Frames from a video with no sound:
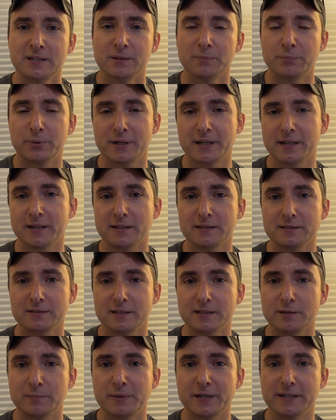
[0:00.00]
put in a
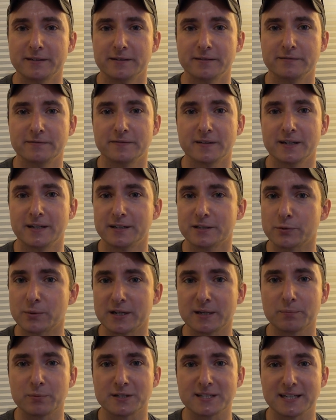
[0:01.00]
little bit of
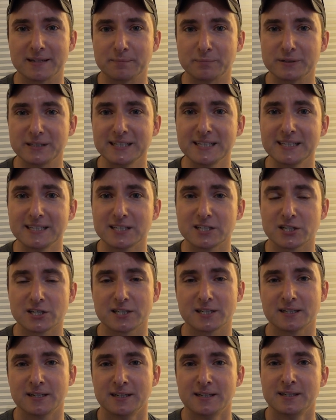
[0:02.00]
20%
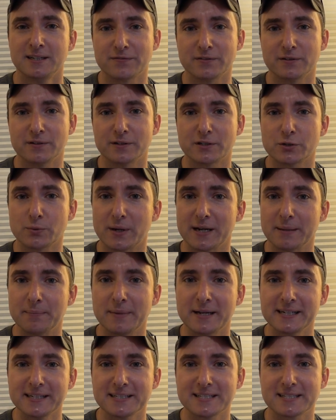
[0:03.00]
bleach for 20
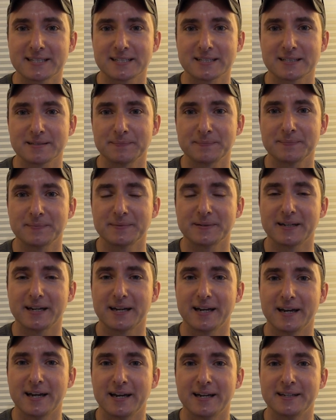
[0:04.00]
minutes,
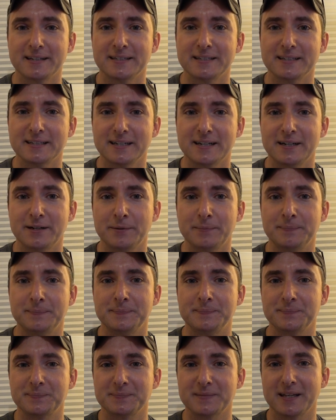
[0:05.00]
and
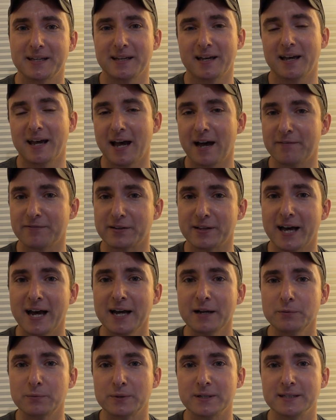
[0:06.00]
after
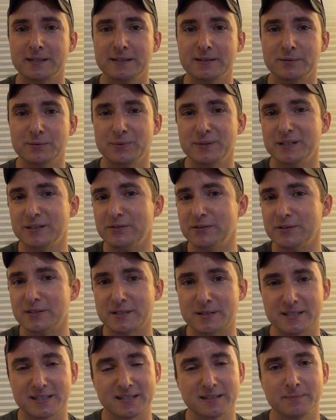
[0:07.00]
that we use
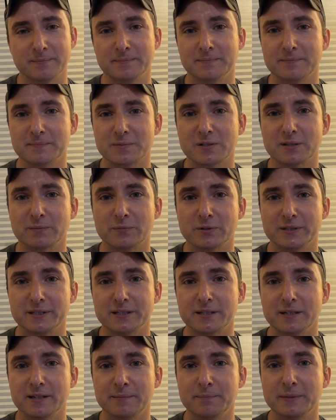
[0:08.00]
some really
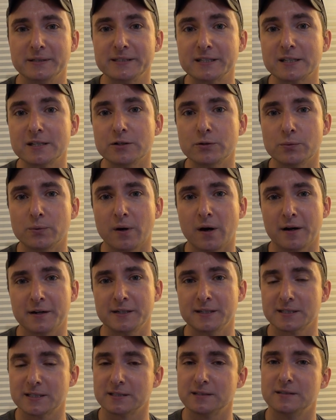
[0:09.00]
good millicue
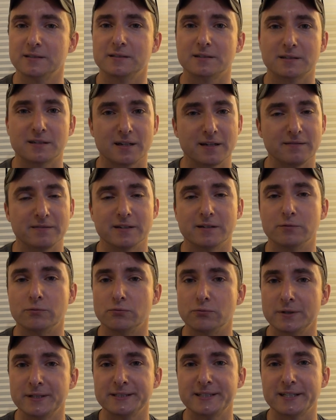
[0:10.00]
water to give it a
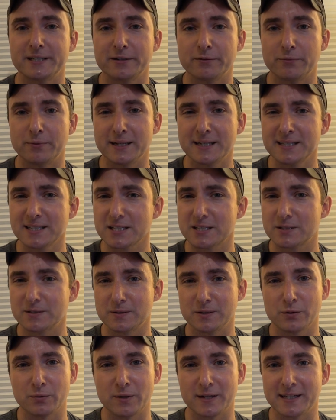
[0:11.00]
really good rinse. You
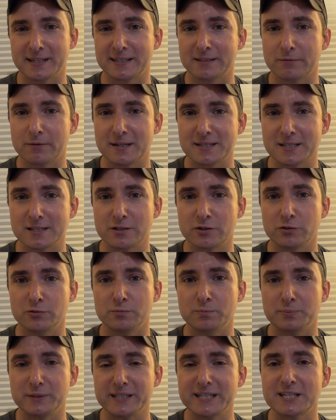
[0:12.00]
don't want any
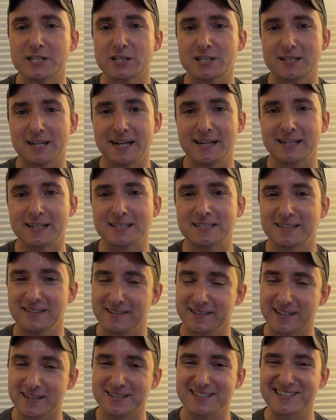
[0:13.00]
residue bleach getting into your
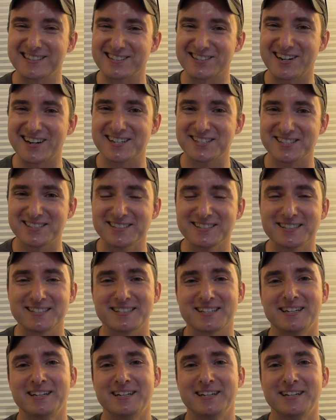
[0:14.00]
next extraction.